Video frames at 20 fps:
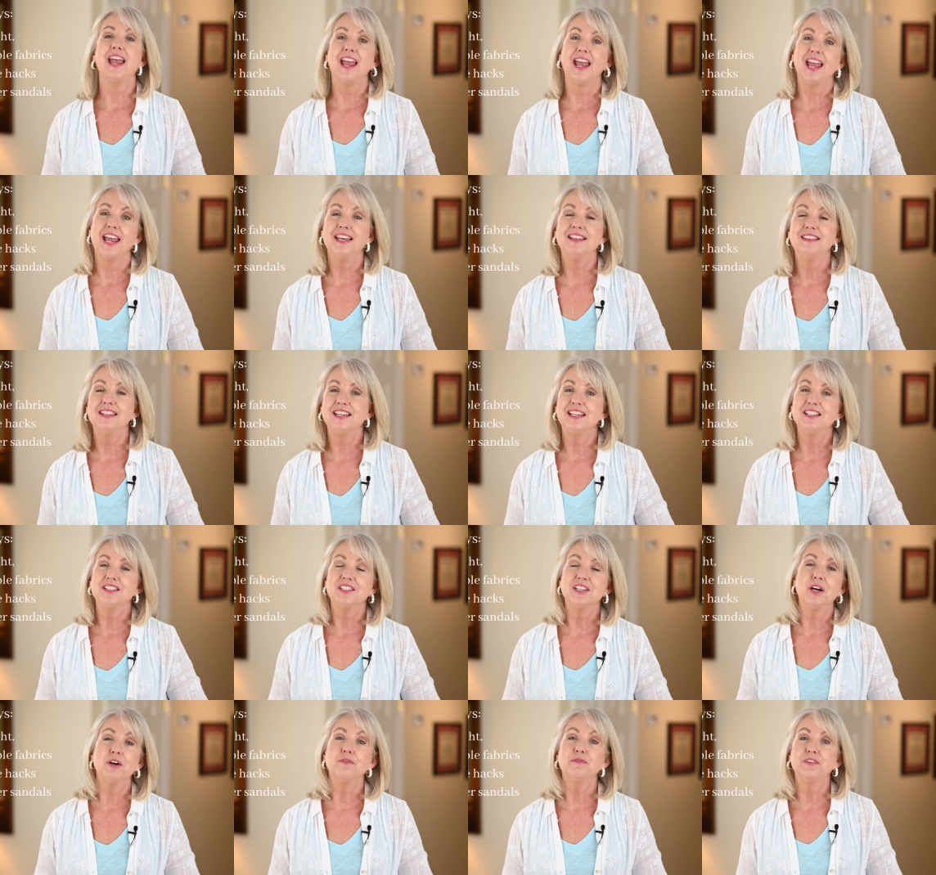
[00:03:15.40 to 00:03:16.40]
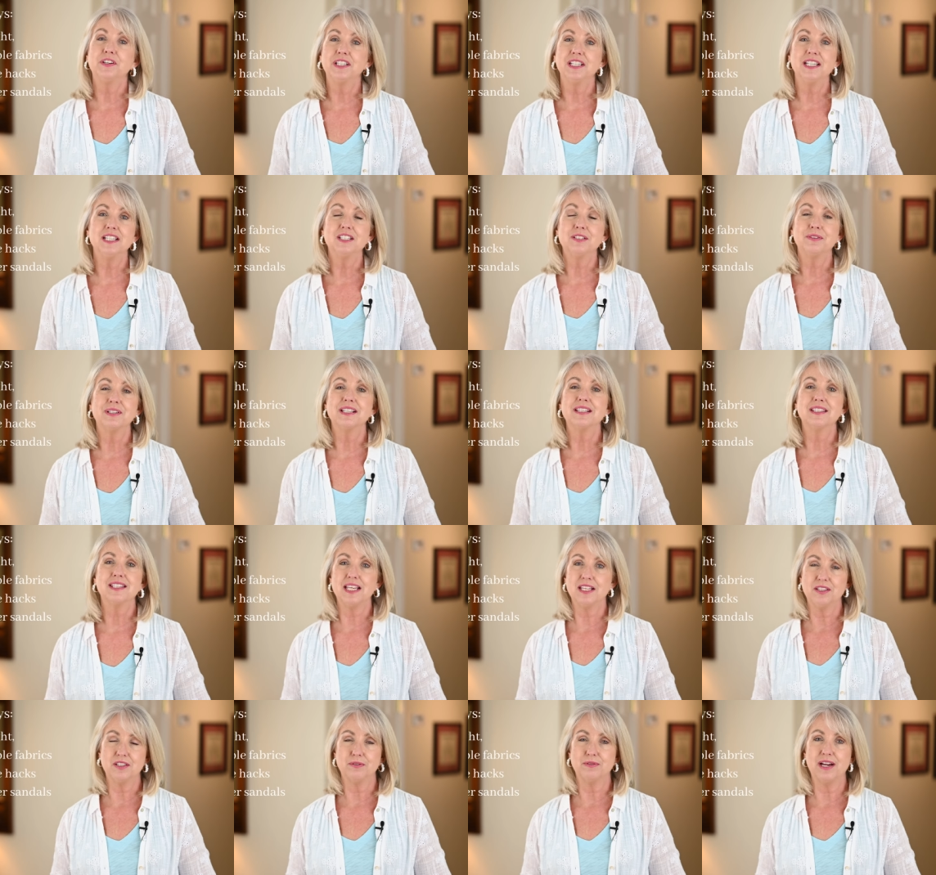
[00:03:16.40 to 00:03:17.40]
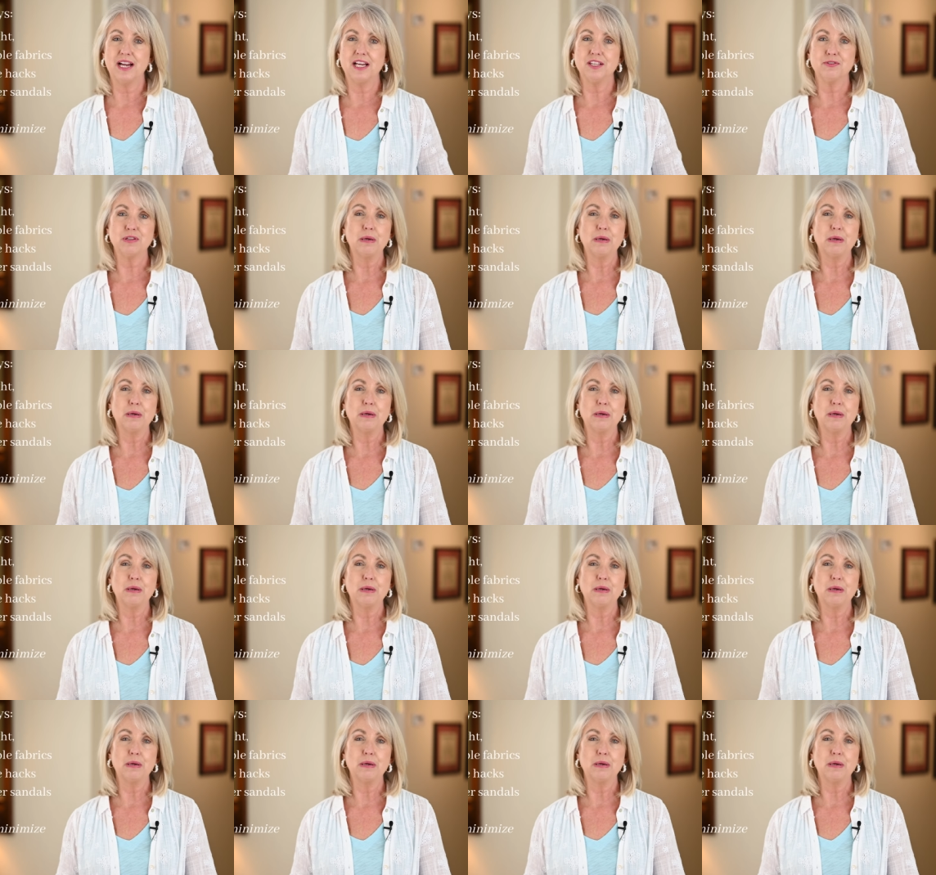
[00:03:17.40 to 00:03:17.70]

And then don't forget to accessorize.